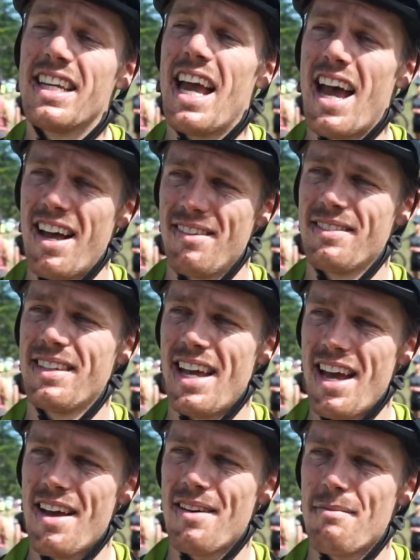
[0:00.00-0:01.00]
Yeah,
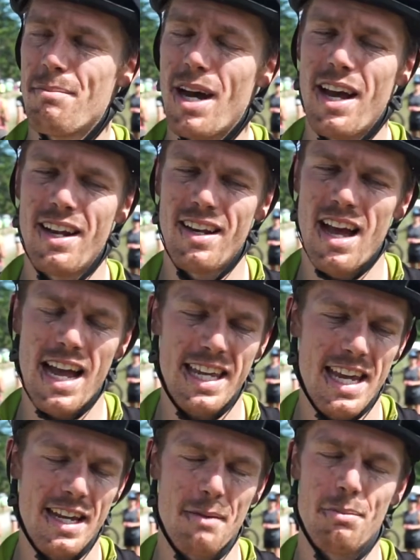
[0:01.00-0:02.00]
yeah. But I
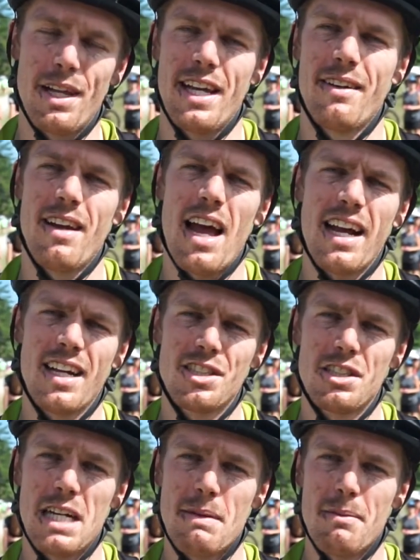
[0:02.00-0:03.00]
can't complain. I got
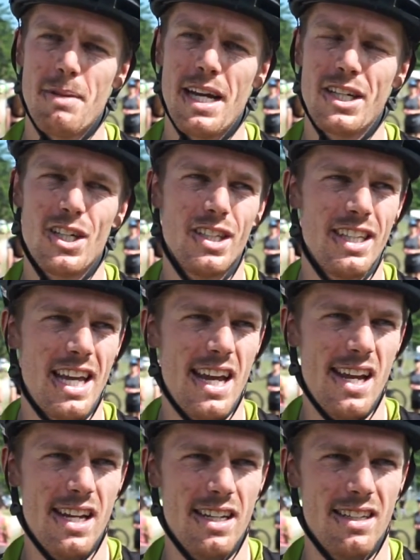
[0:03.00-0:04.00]
to ride my bike all
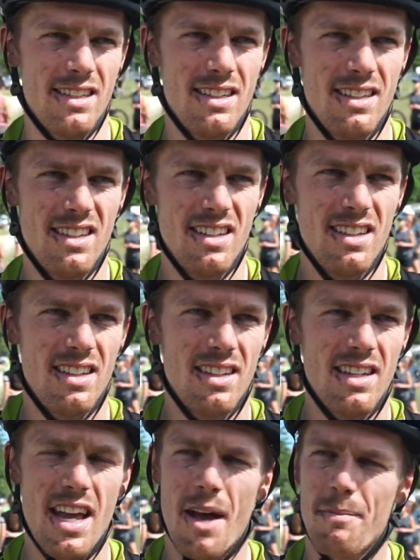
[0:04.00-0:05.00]
day, and
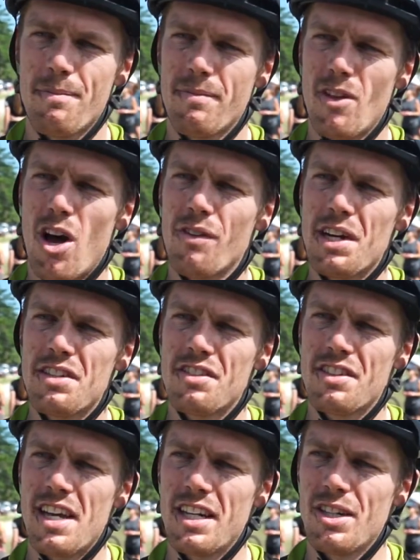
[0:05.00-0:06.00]
yeah, all
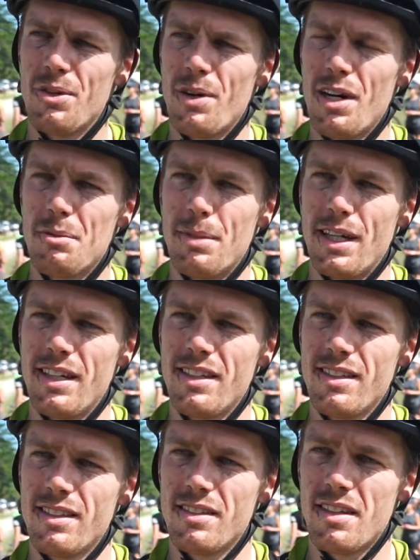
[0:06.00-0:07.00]
races can't go well, but I
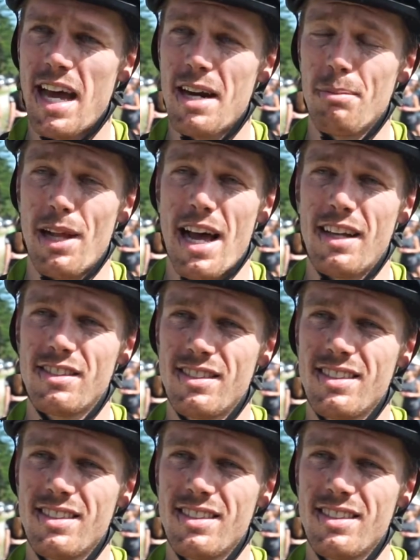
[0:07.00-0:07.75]
had a blast.